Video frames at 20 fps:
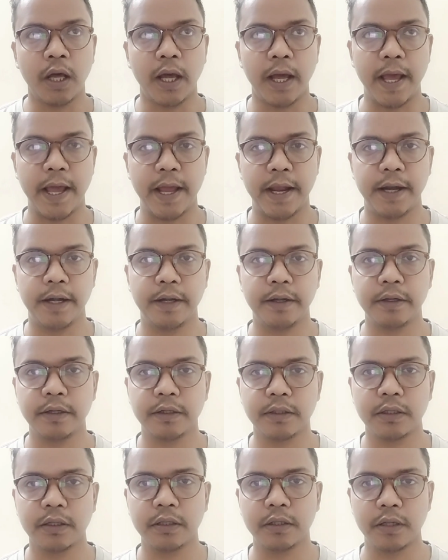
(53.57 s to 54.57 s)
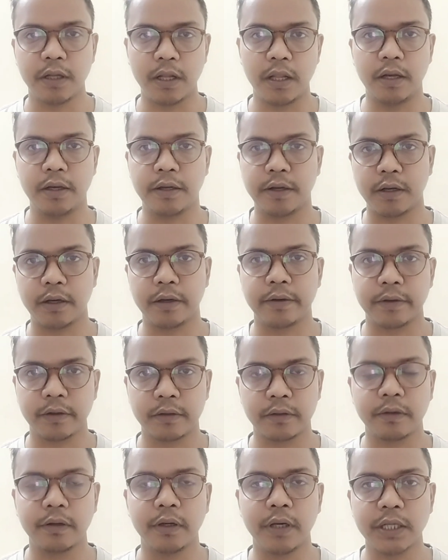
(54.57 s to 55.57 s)
And
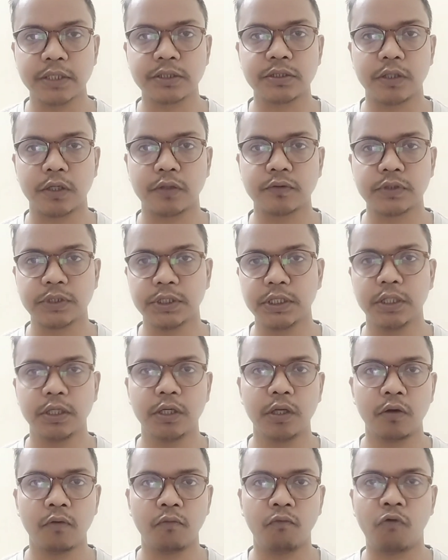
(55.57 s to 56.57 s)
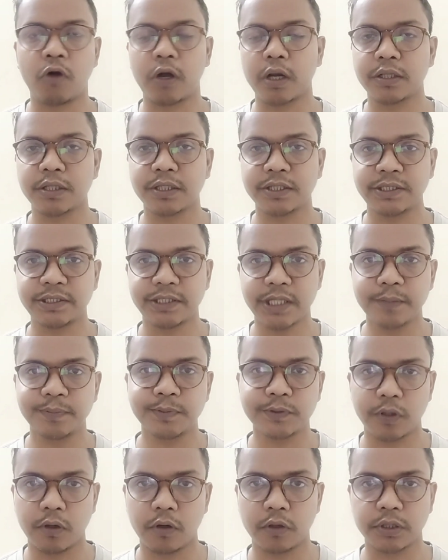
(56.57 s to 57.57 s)
let's now see what are the
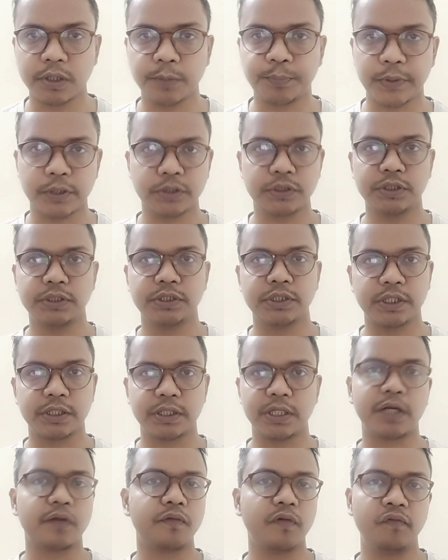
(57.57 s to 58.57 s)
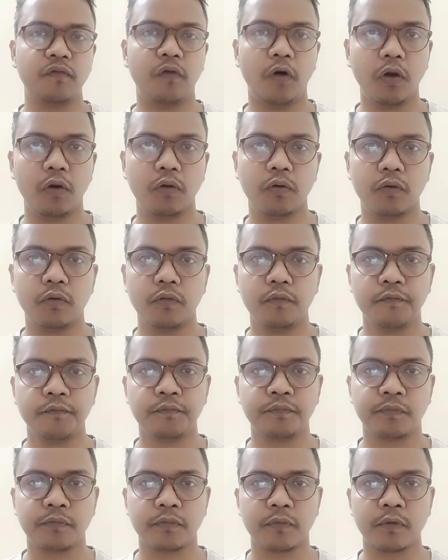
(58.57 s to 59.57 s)
steps or the procedure that we follow
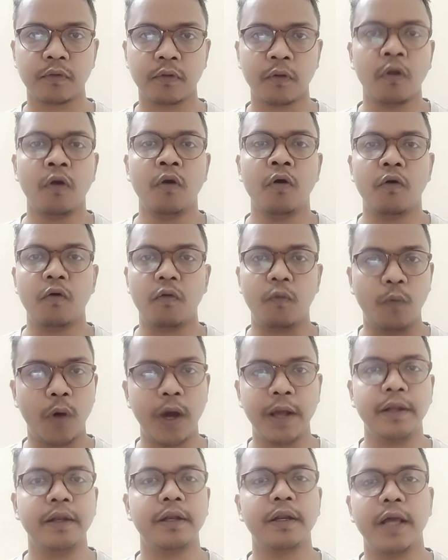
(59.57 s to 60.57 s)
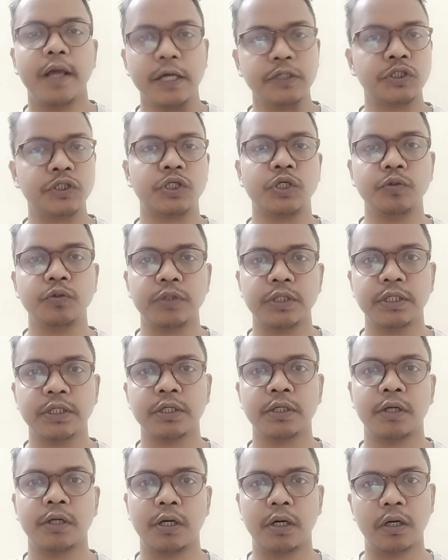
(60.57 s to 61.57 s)
while
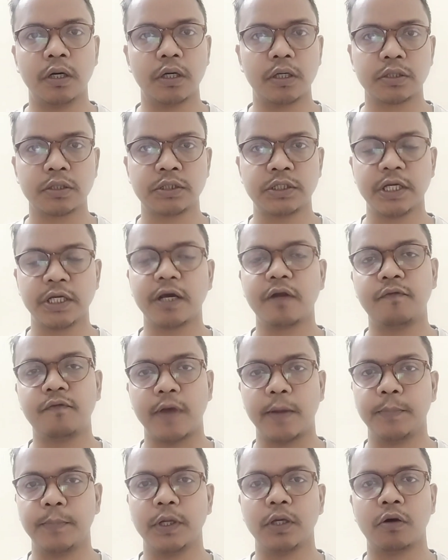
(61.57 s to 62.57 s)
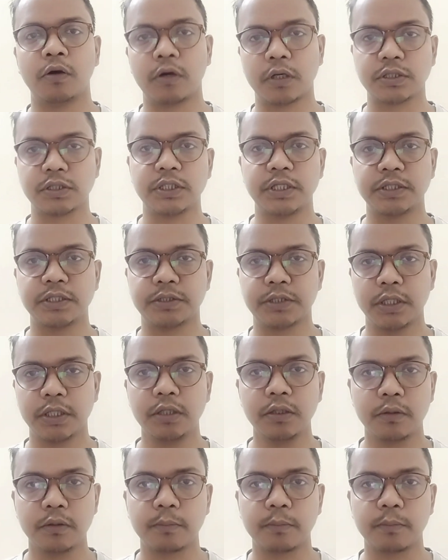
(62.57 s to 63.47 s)
executing a single family or residential